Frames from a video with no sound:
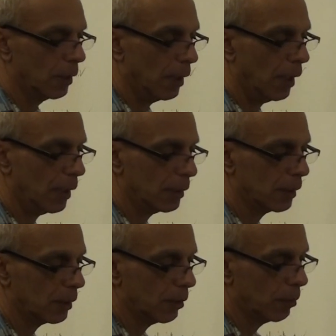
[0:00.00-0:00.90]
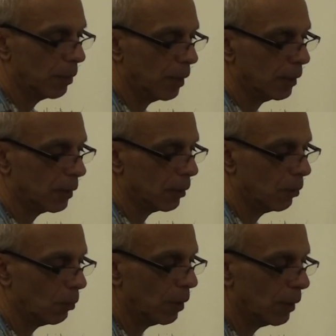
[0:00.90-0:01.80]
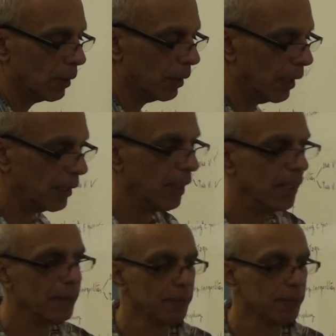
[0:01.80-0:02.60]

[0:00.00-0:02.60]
x plus 1, like that?